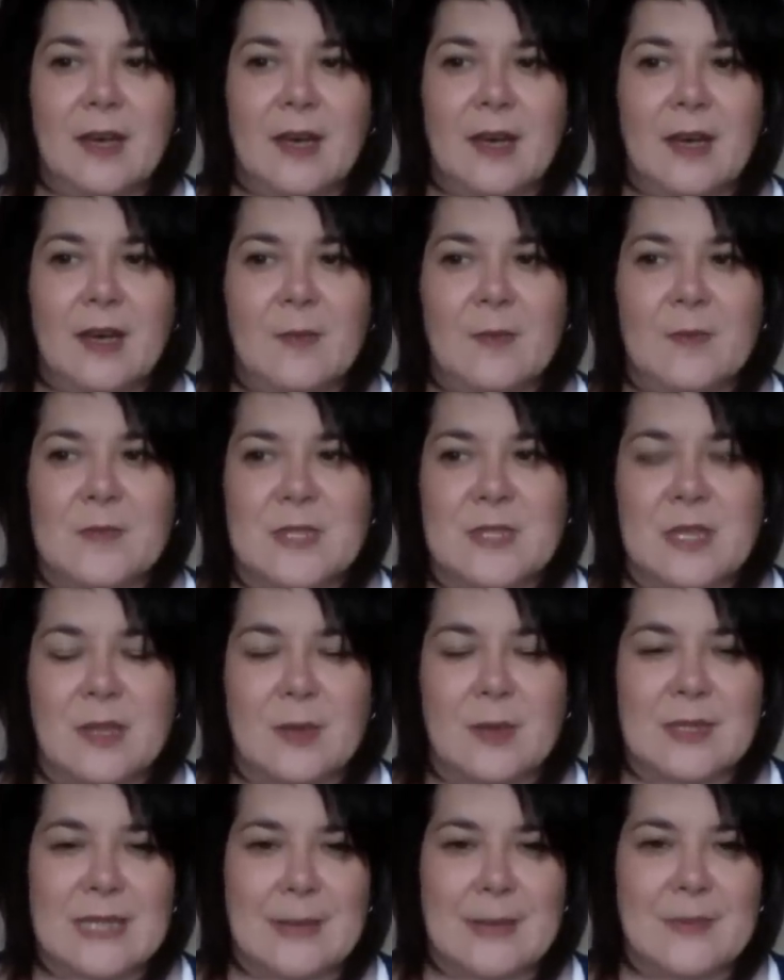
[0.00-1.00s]
So
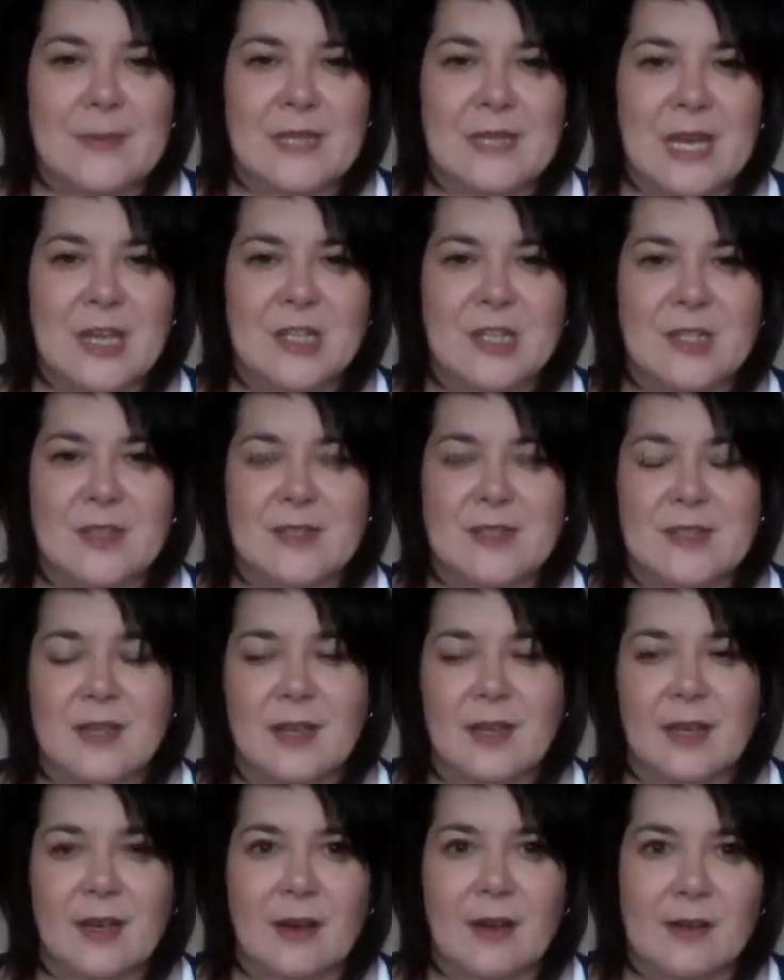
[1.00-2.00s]
there were temptations
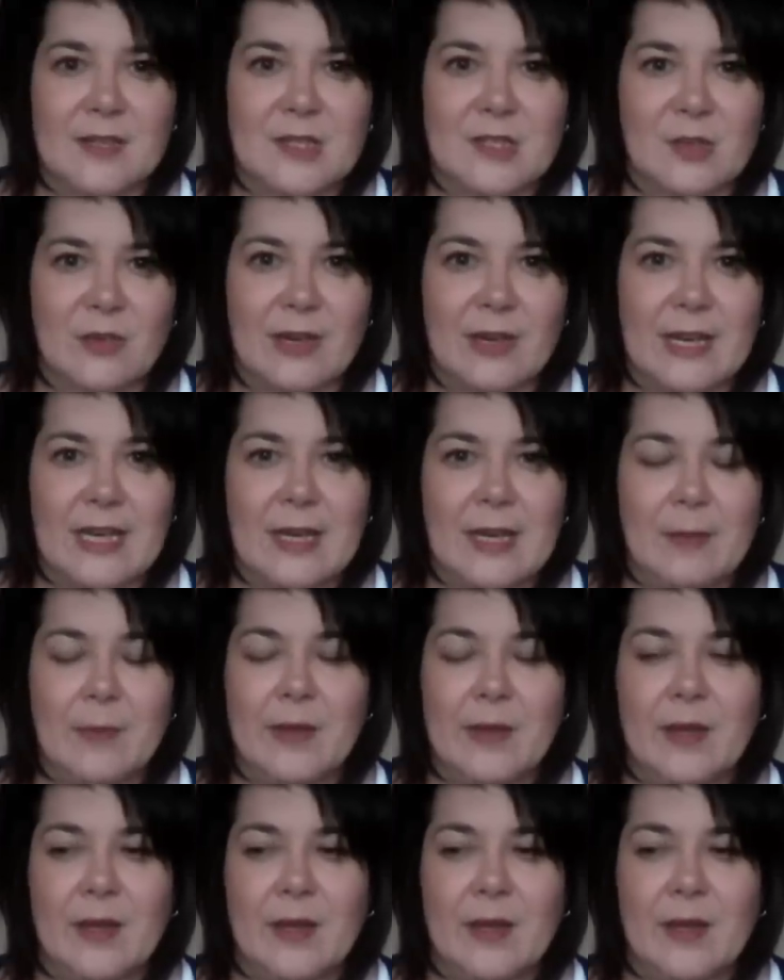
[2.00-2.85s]
like ice cream